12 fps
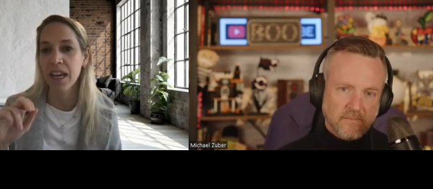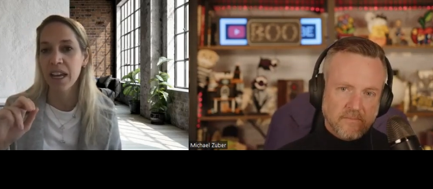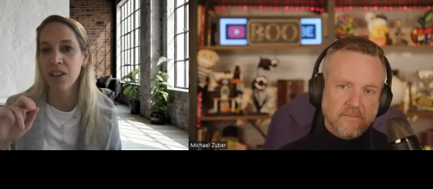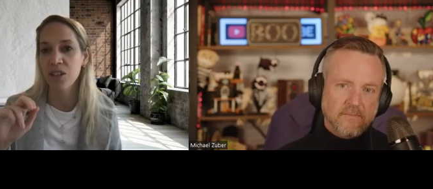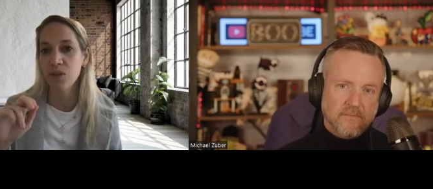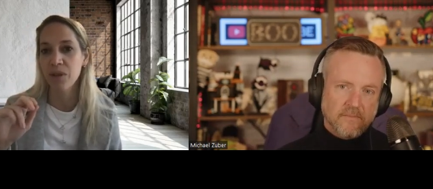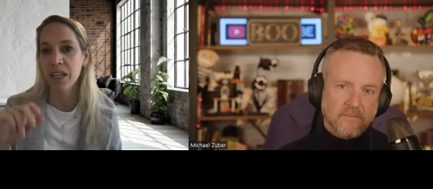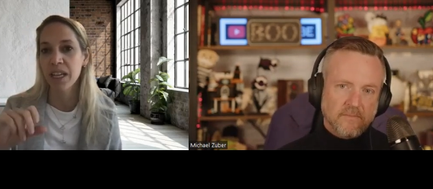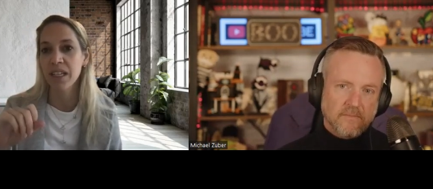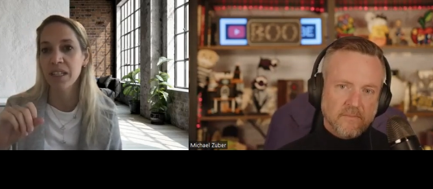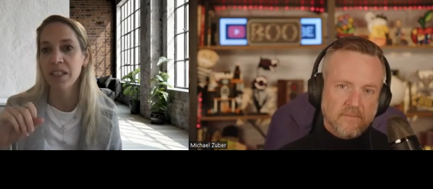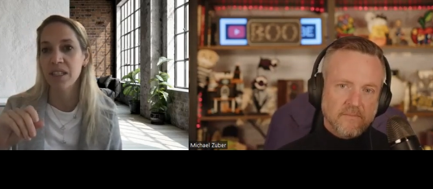Speaker 1: And so it
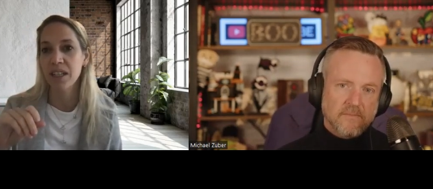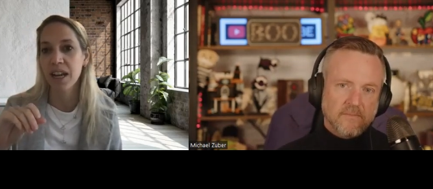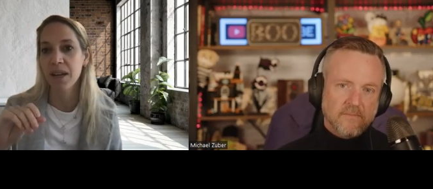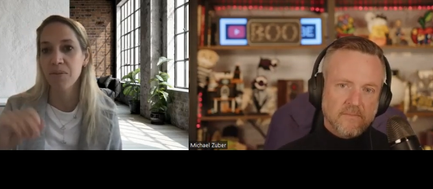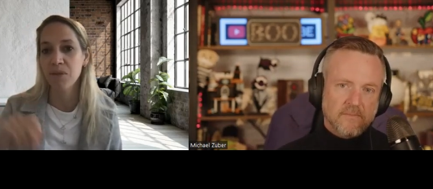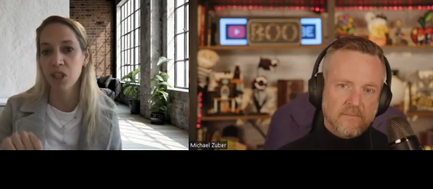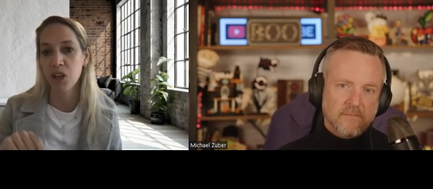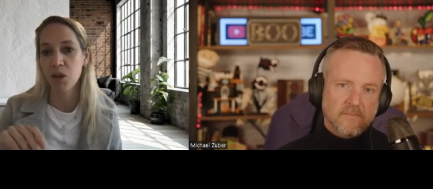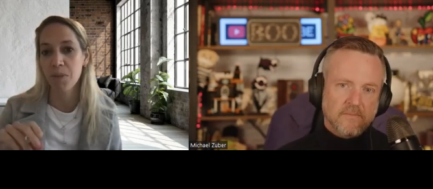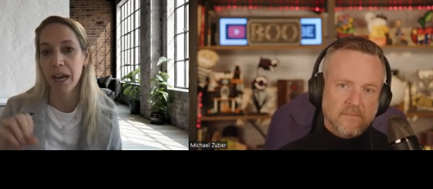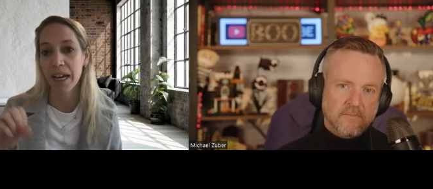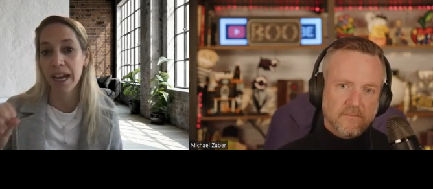is time to go
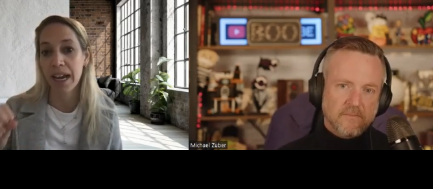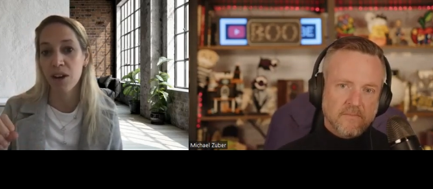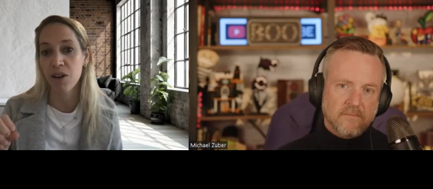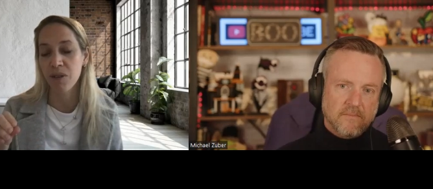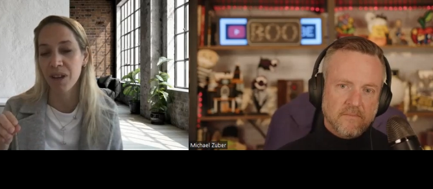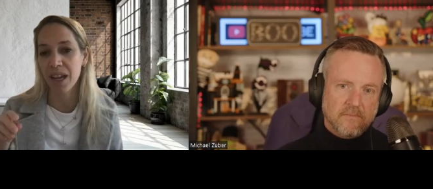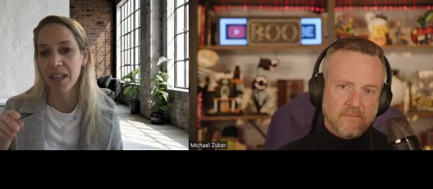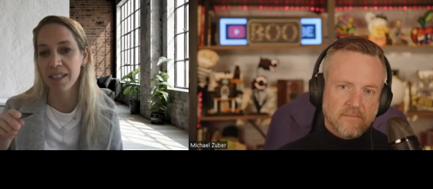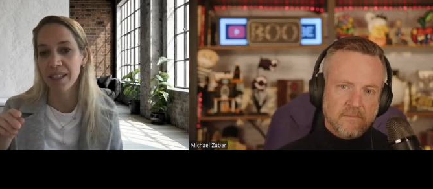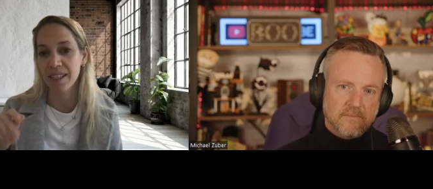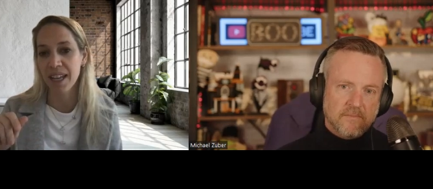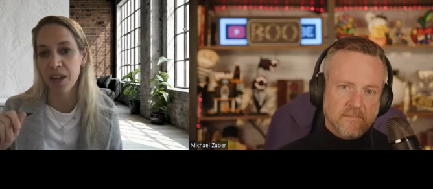back out and
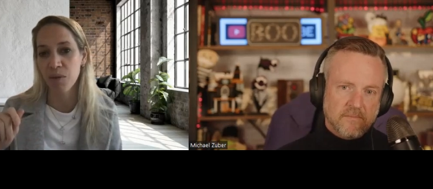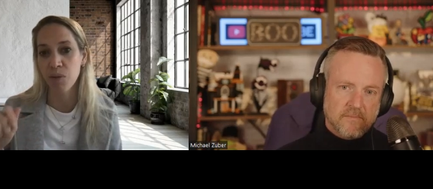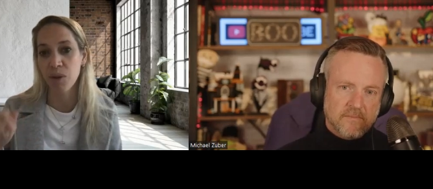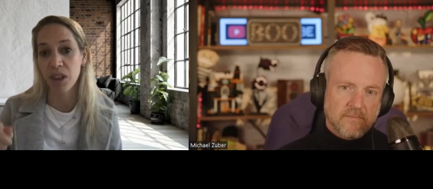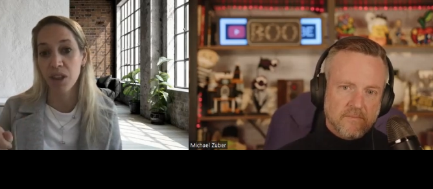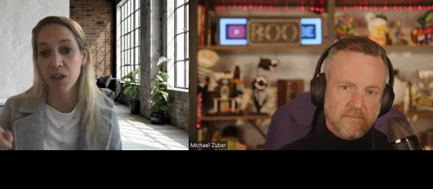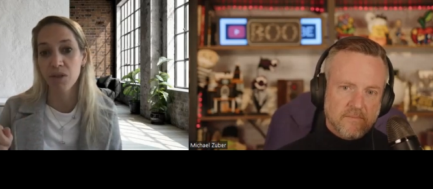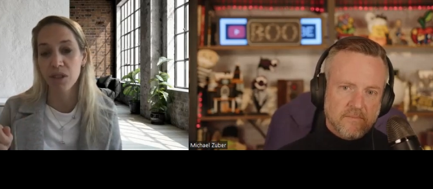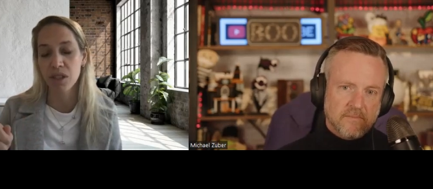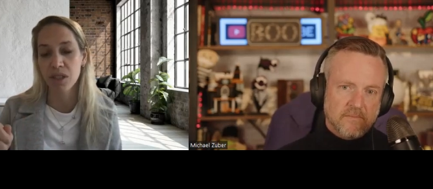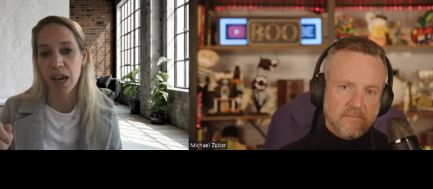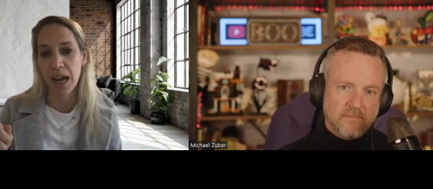say with
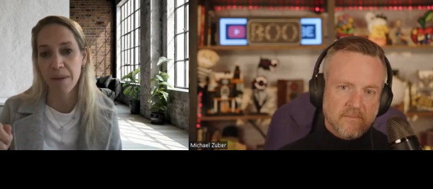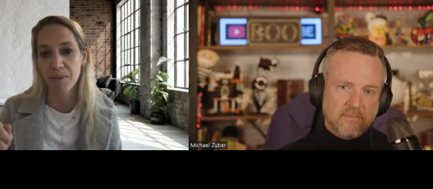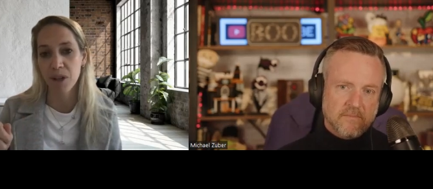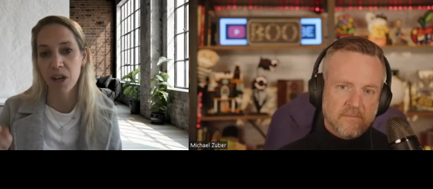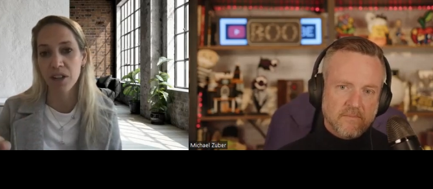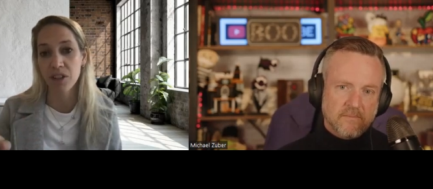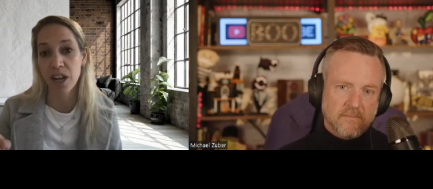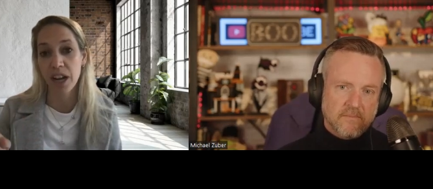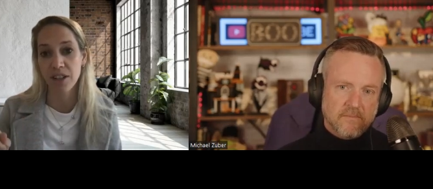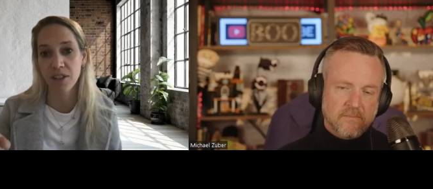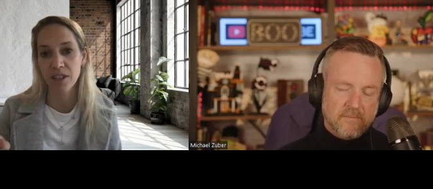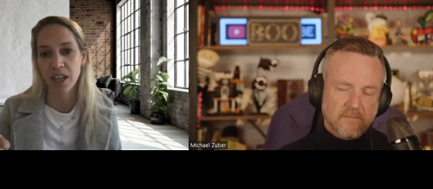those um,
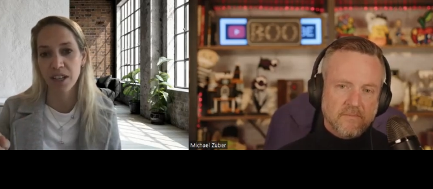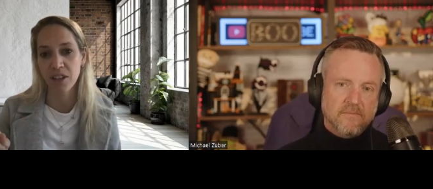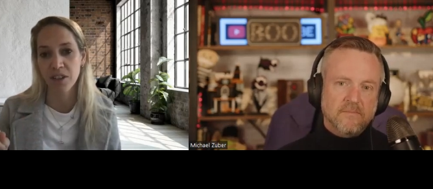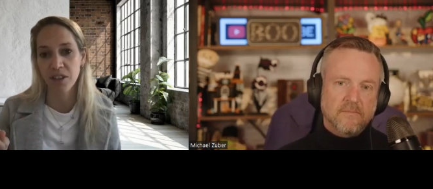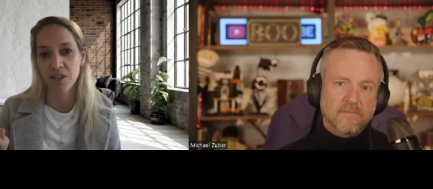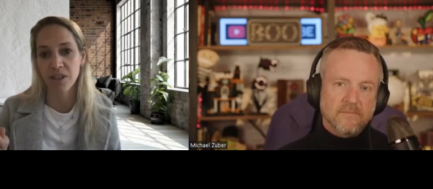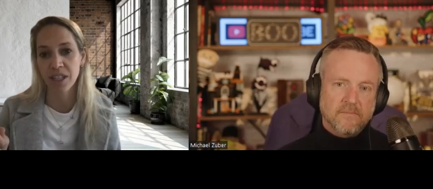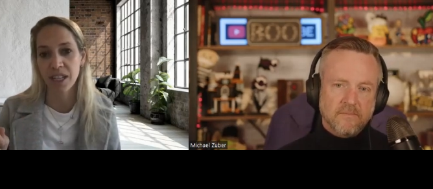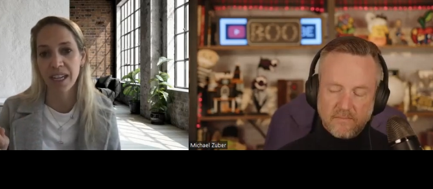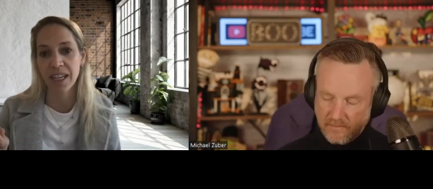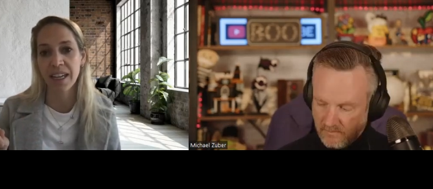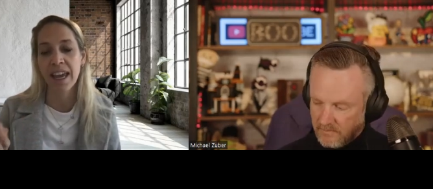contractors that you're
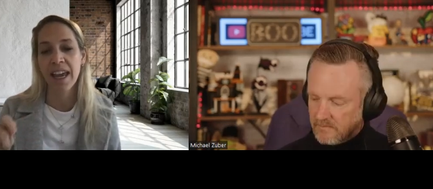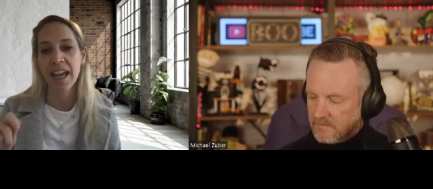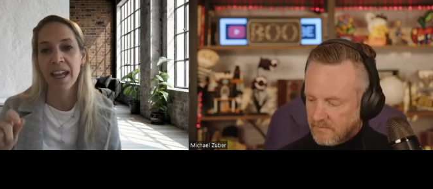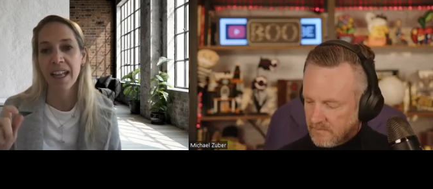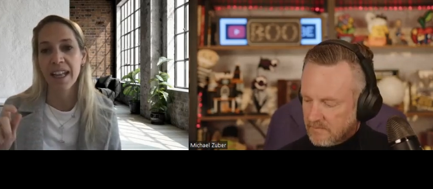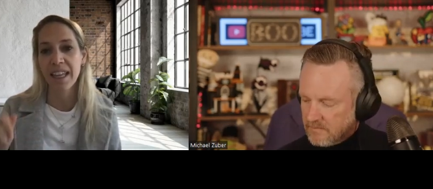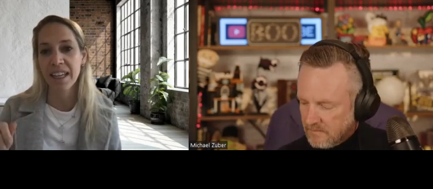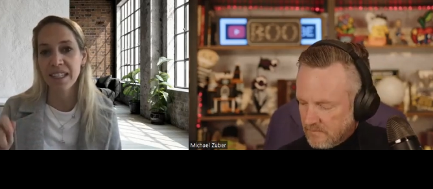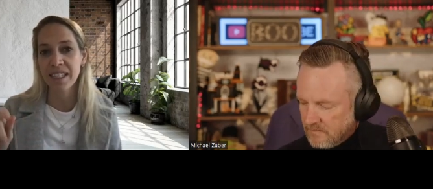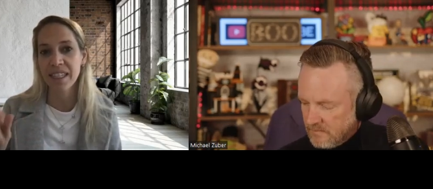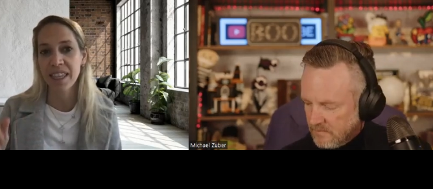using, is